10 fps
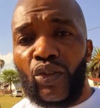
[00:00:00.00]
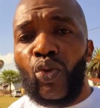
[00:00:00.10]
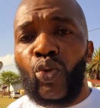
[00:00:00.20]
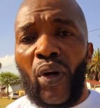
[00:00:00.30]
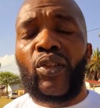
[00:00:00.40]
to
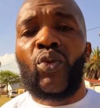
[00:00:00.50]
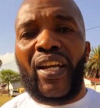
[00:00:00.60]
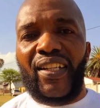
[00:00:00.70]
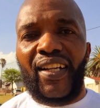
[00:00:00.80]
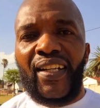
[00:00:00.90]
dwell
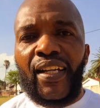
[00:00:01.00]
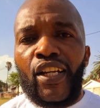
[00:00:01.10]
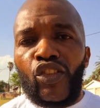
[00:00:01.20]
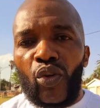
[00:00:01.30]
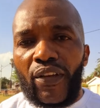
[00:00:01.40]
together.
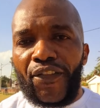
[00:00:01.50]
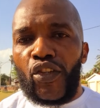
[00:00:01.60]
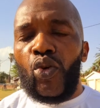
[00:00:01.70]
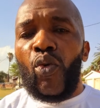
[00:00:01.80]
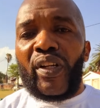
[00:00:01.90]
So if you